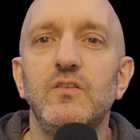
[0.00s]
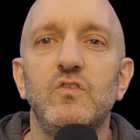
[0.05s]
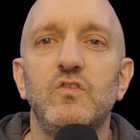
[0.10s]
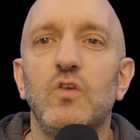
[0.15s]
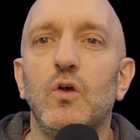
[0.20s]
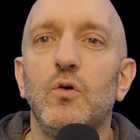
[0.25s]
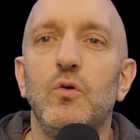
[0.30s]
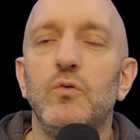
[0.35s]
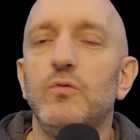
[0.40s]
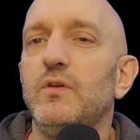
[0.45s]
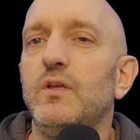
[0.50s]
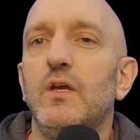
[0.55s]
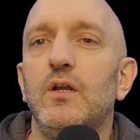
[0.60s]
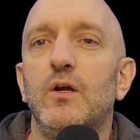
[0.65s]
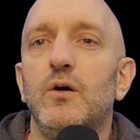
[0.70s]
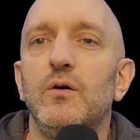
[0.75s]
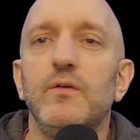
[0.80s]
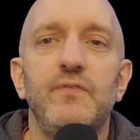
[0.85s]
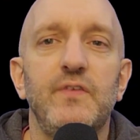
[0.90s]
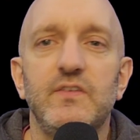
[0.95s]
So,
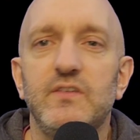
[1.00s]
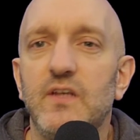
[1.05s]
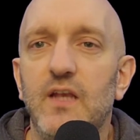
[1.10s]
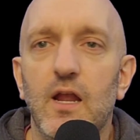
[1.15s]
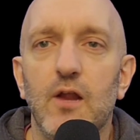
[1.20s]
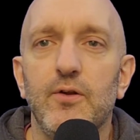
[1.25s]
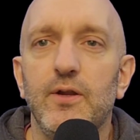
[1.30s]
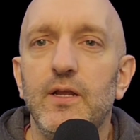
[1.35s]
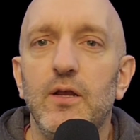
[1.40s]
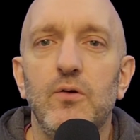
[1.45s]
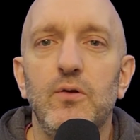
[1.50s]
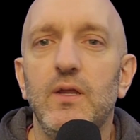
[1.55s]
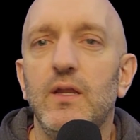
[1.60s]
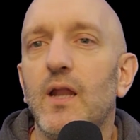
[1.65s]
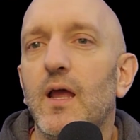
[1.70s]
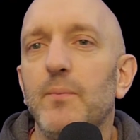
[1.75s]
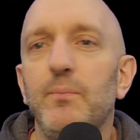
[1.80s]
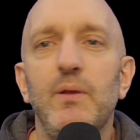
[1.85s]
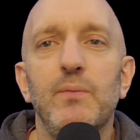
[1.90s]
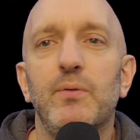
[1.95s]
if it's a karaoke
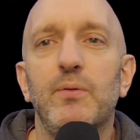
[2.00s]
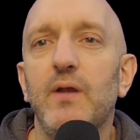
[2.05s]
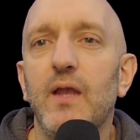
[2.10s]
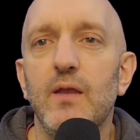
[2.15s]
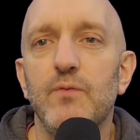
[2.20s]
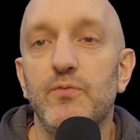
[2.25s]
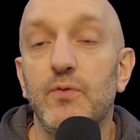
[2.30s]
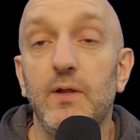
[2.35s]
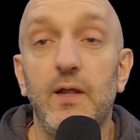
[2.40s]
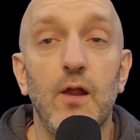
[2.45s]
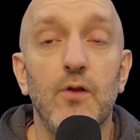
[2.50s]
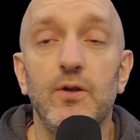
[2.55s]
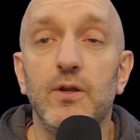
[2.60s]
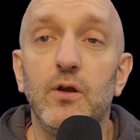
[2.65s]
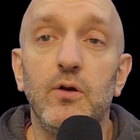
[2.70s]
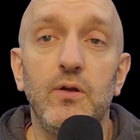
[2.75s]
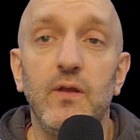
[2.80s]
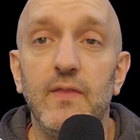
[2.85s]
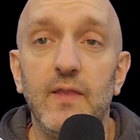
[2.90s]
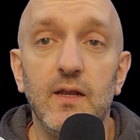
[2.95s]
night, people came for
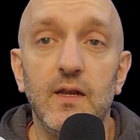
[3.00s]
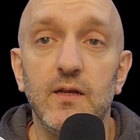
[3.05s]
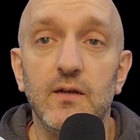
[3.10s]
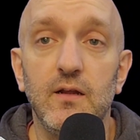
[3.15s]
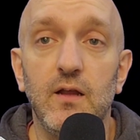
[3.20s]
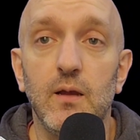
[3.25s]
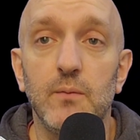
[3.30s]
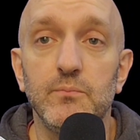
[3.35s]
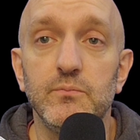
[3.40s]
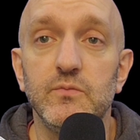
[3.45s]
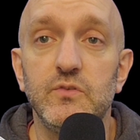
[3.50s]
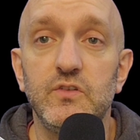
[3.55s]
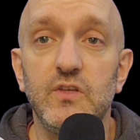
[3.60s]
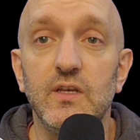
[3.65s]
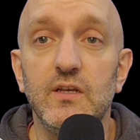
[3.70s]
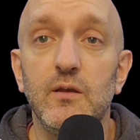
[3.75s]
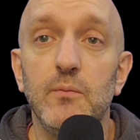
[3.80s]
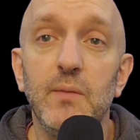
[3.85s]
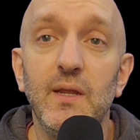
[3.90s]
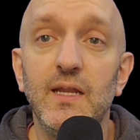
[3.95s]
karaoke, they didn't come see
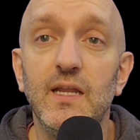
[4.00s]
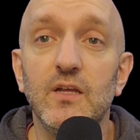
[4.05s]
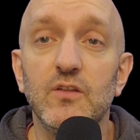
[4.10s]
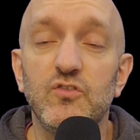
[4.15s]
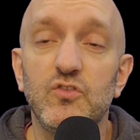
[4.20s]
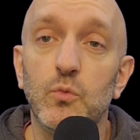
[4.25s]
comedians.